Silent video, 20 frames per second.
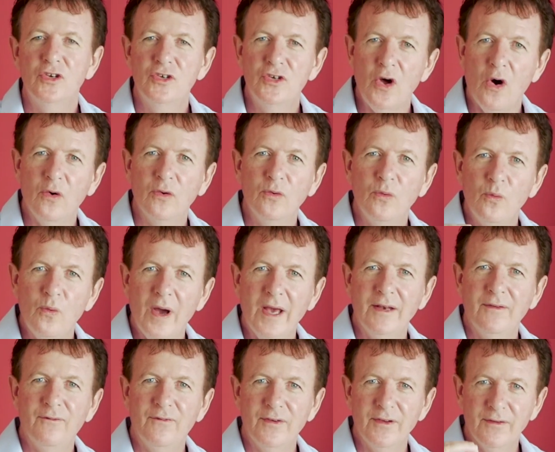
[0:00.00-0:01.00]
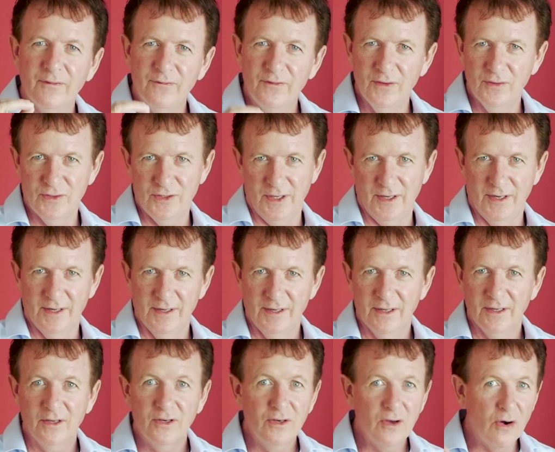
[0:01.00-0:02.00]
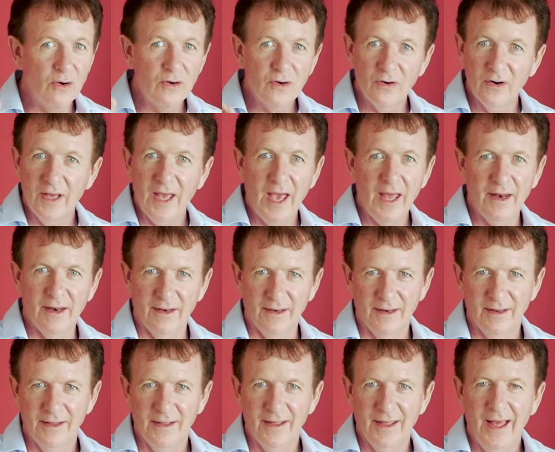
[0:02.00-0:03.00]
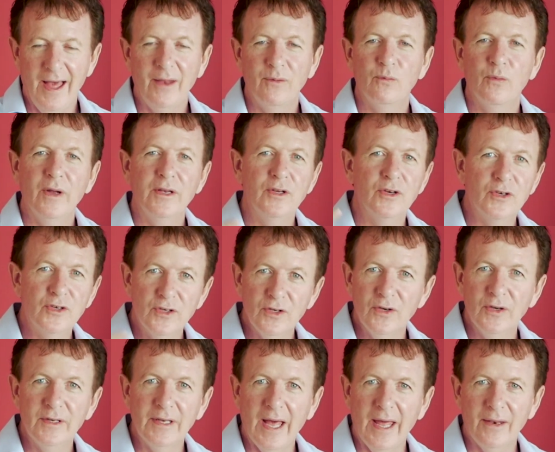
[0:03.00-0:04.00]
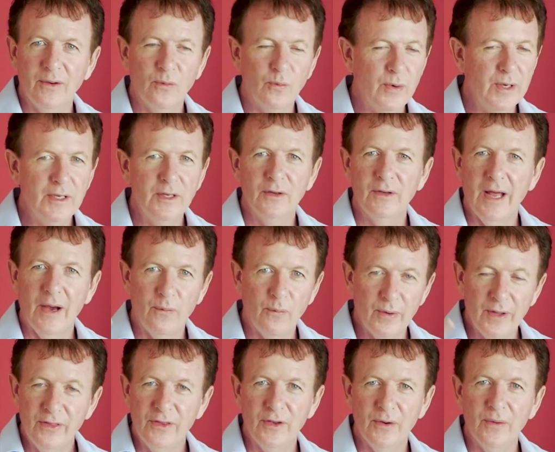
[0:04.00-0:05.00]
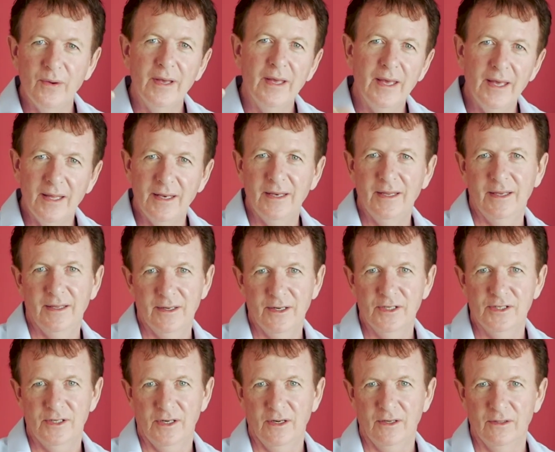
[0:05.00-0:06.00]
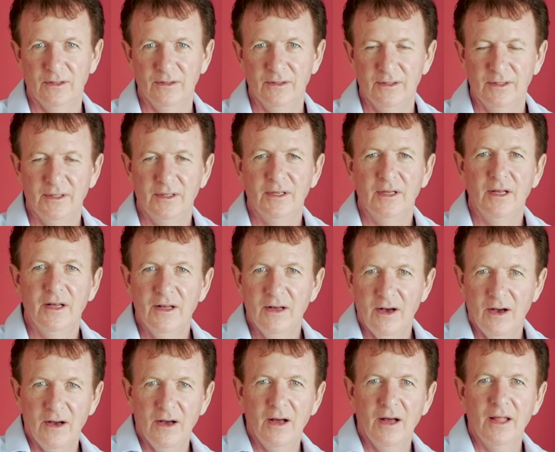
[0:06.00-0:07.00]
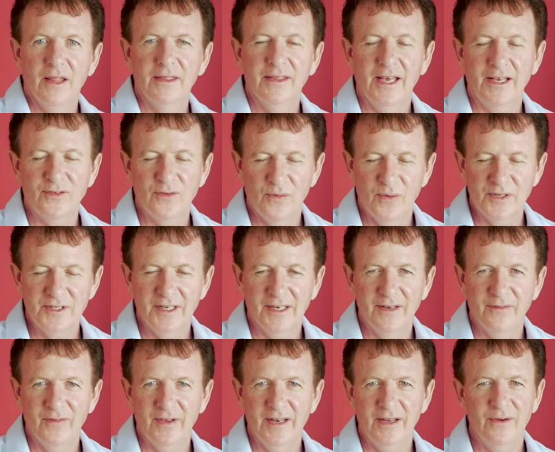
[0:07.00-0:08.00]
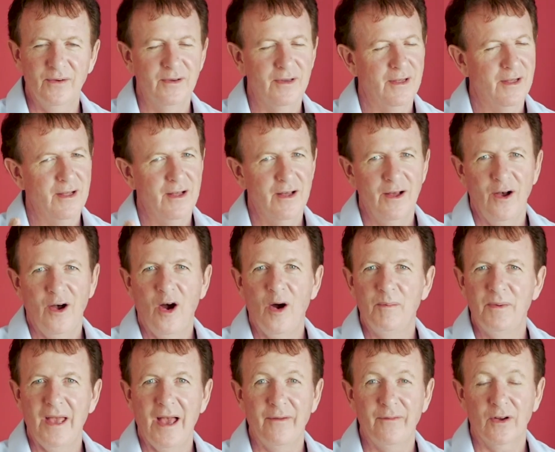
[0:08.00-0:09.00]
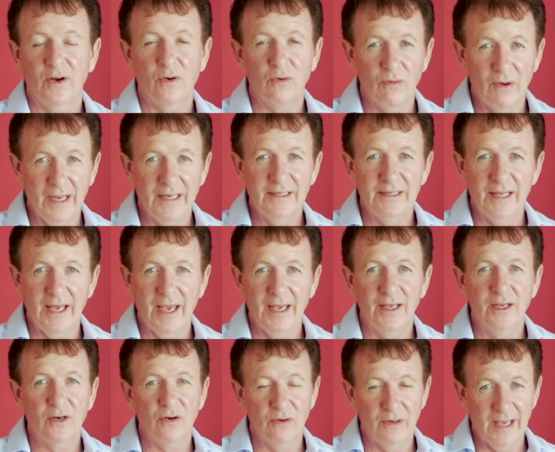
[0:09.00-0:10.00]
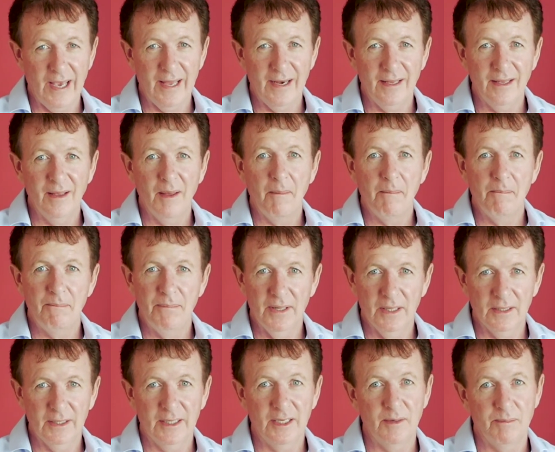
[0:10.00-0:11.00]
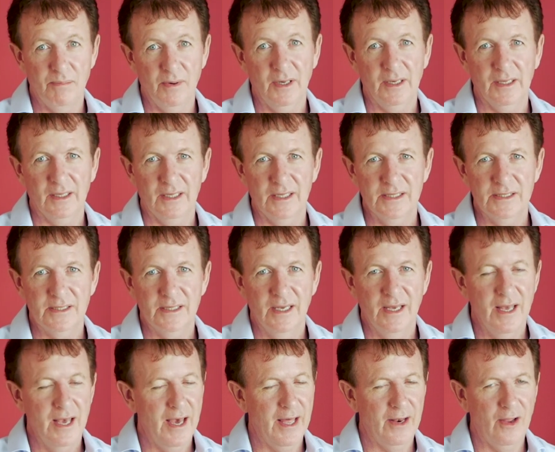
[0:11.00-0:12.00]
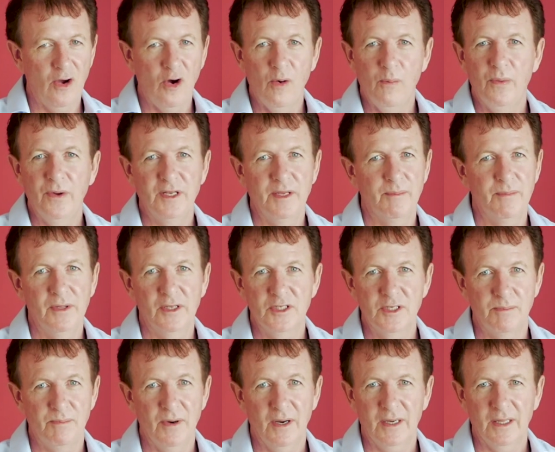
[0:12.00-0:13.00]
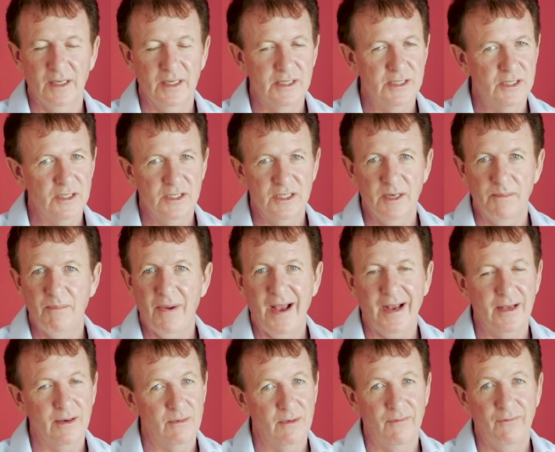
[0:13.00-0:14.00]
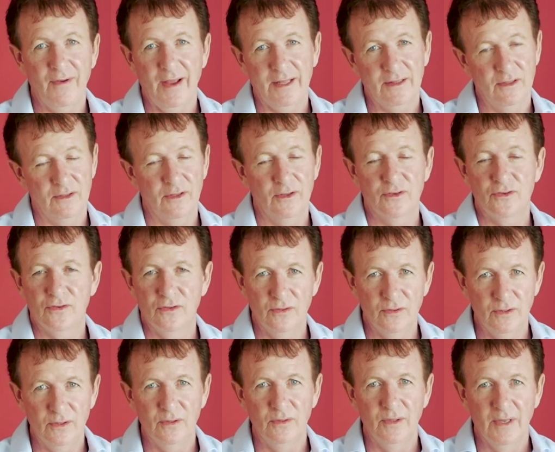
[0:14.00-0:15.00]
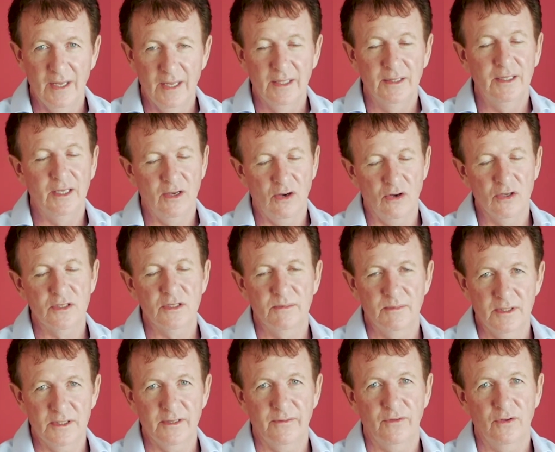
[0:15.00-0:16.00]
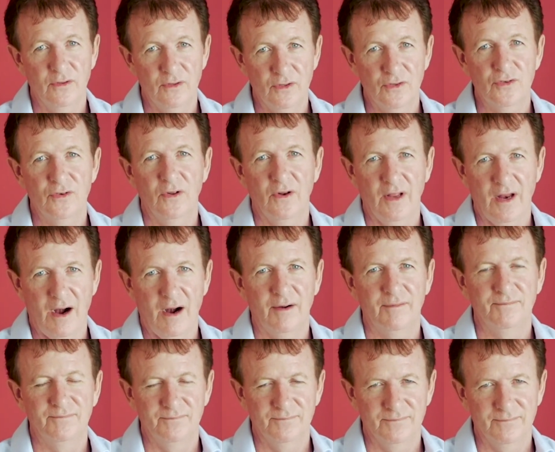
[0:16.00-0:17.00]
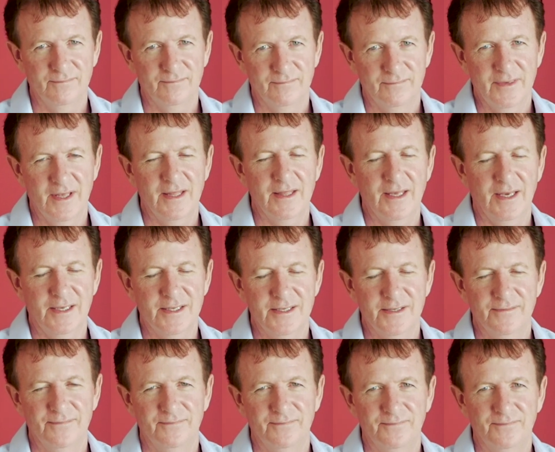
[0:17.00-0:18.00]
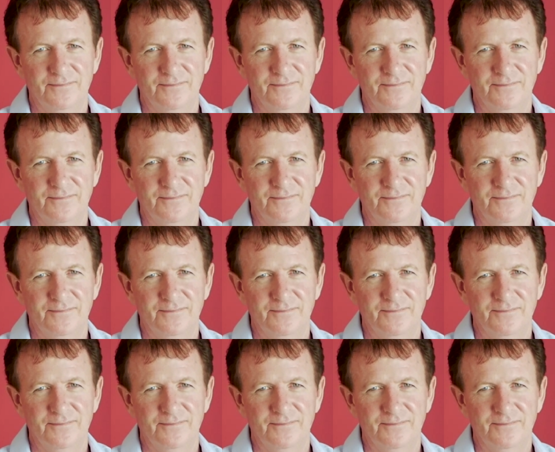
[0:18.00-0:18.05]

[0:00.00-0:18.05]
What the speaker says: Don't wait for your future. Go create it. And when you're doing that, we do that with you in the inner circle. Thanks for watching the video. Hope you have a great day creating, building your bucket list. And I hope when you build your bucket list, you sit back and reflect on the true you, the awesomeness of who you truly are. Thanks.